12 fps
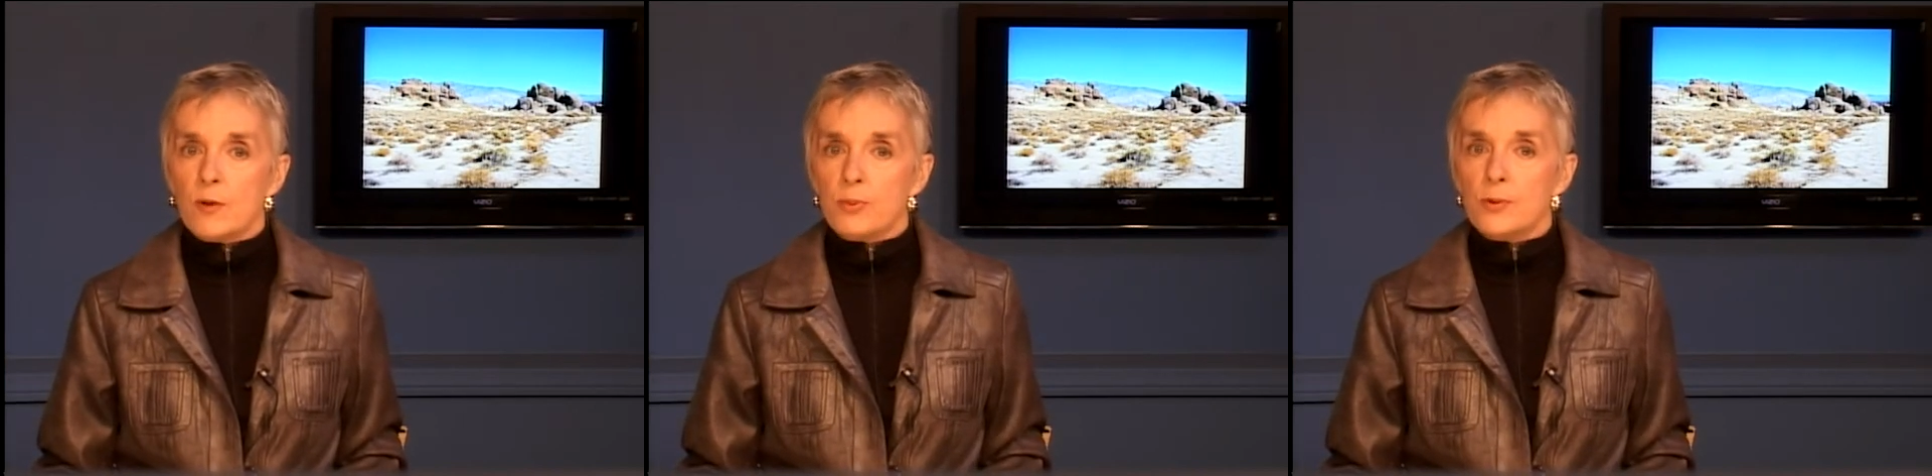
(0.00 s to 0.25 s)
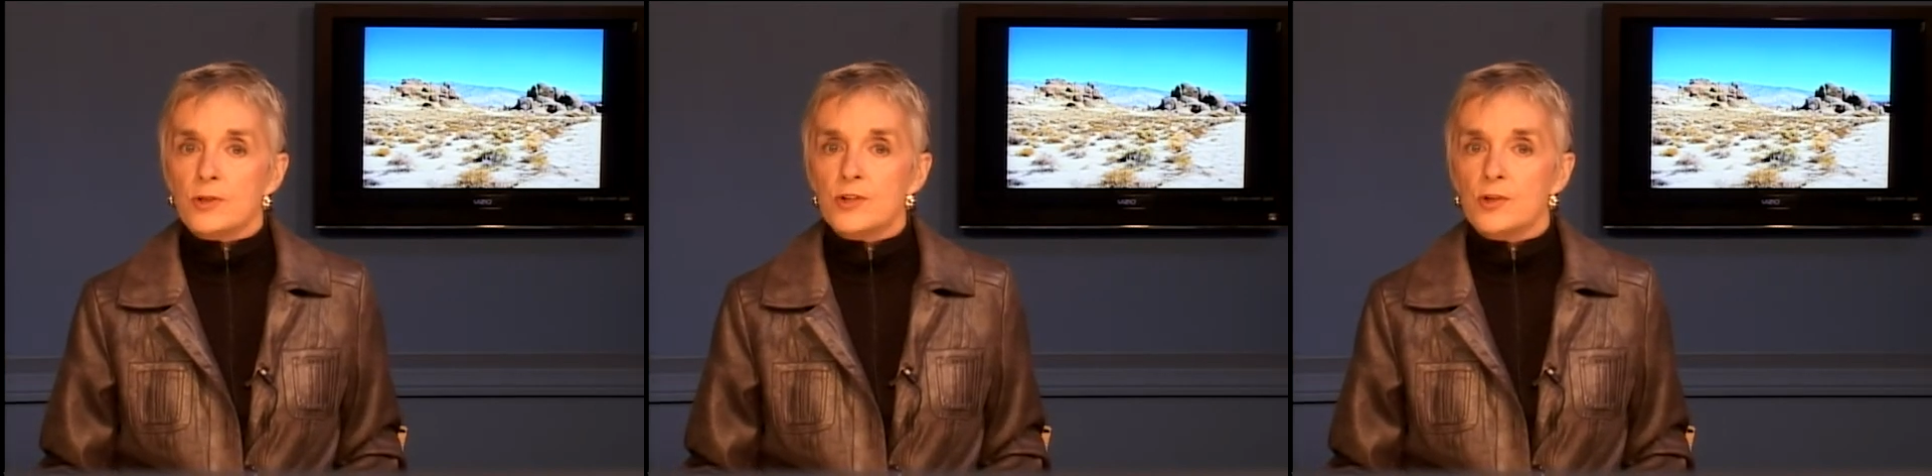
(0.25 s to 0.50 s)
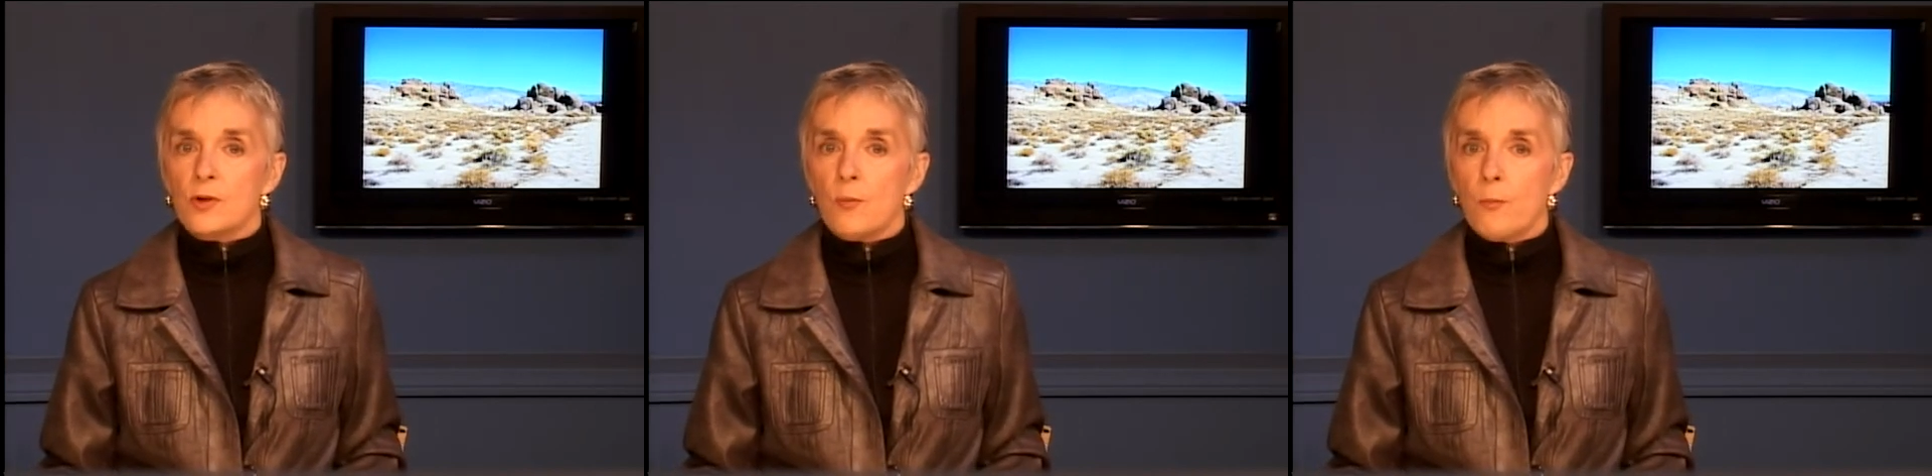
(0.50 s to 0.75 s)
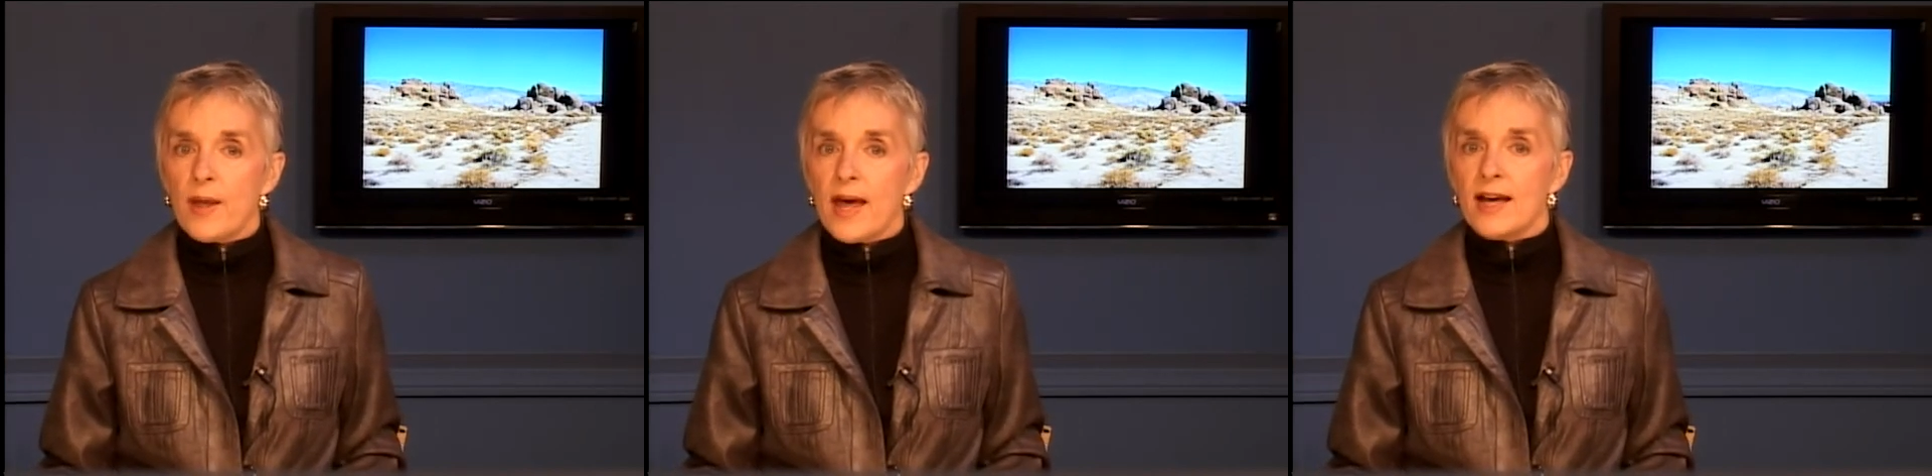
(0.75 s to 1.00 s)
a personal
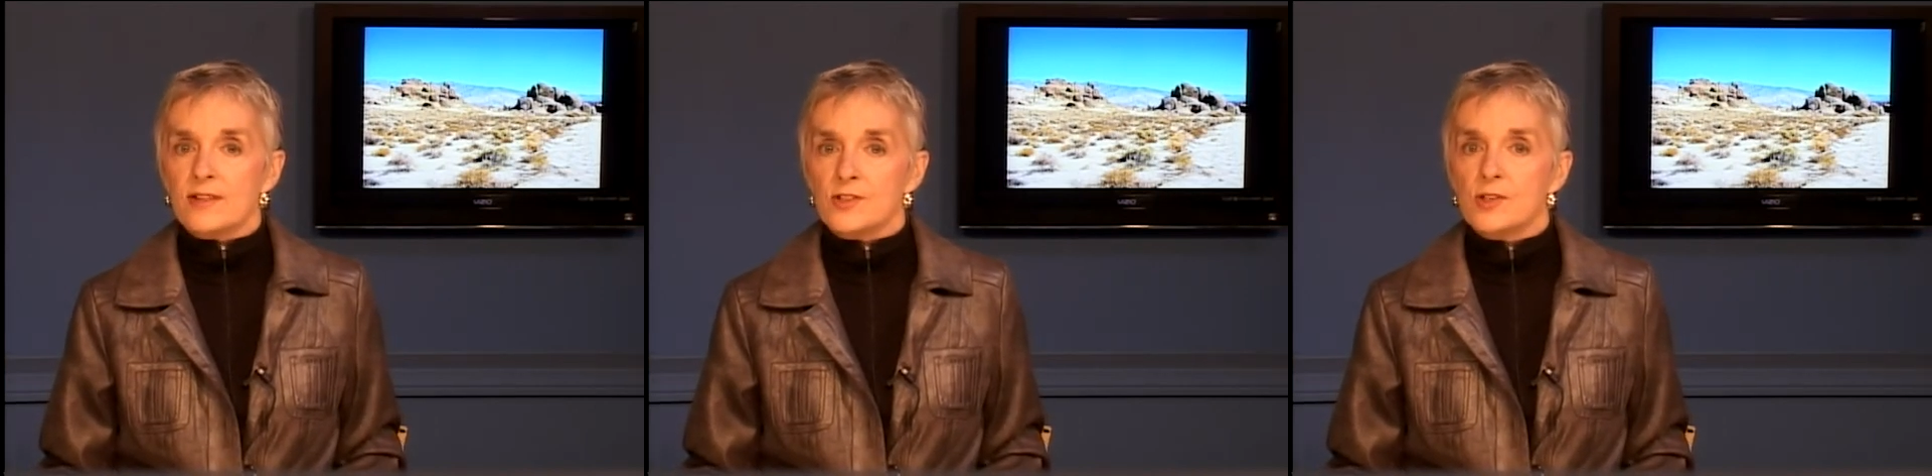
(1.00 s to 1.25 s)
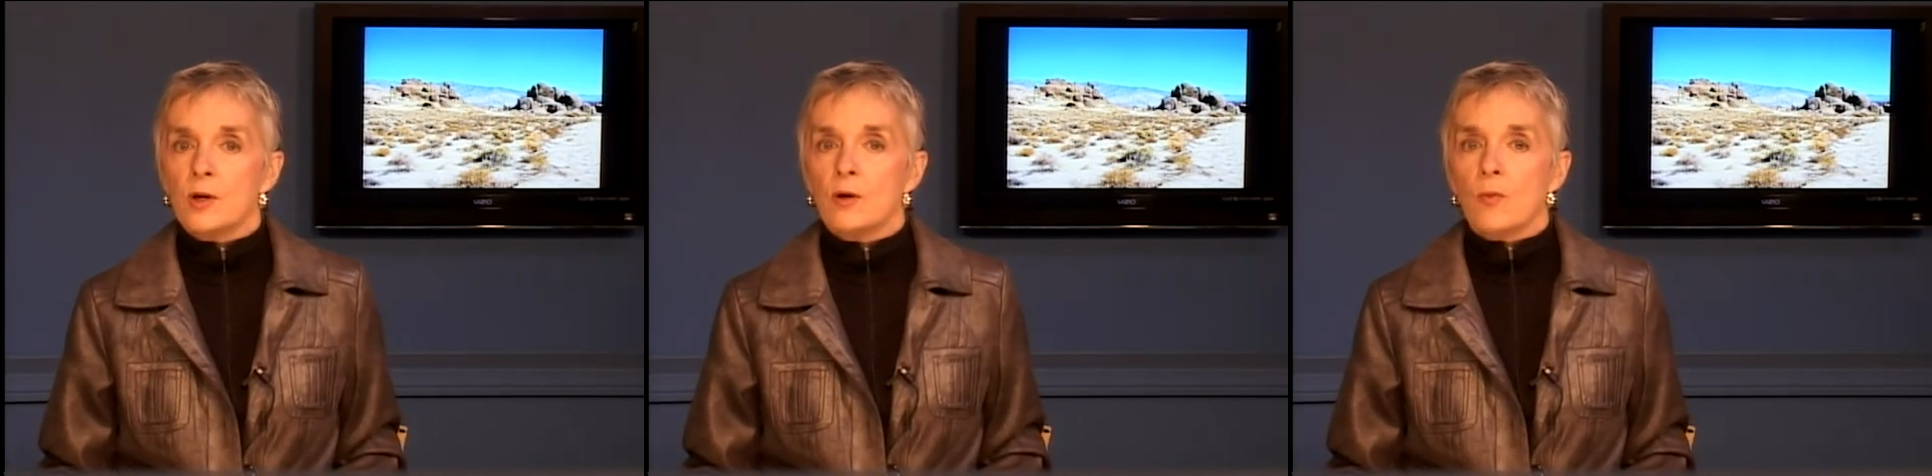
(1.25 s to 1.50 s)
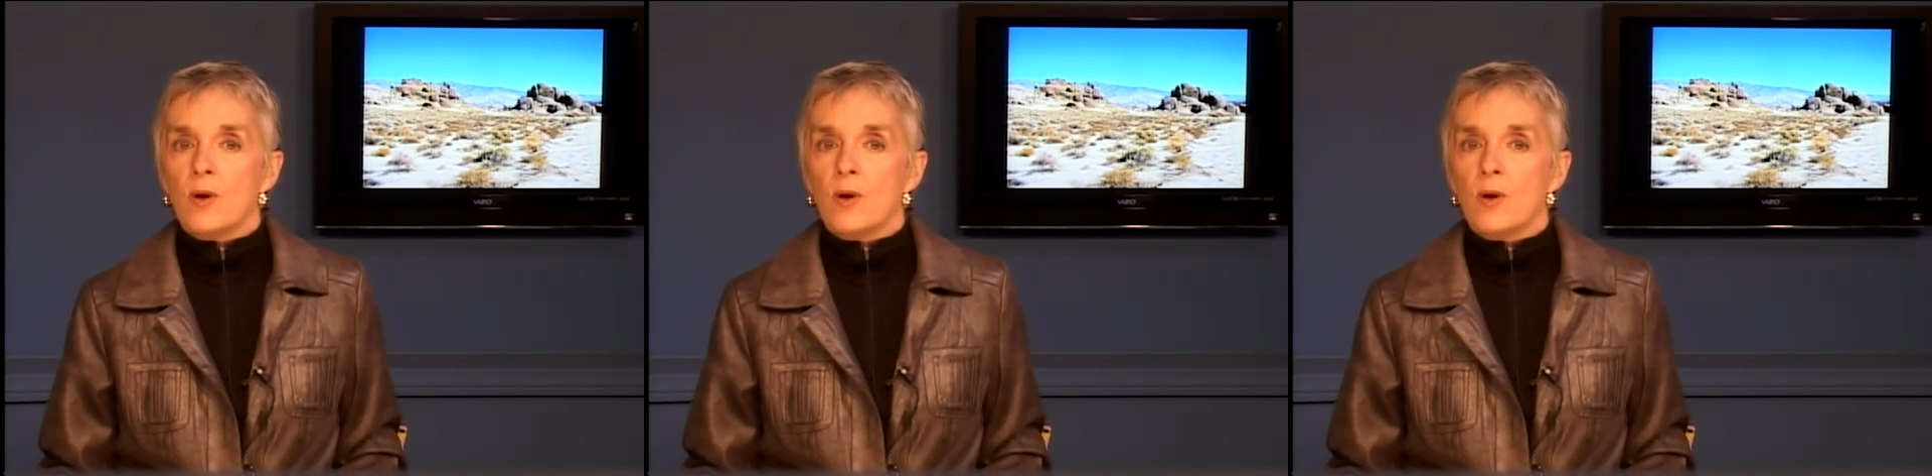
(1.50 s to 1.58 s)
best.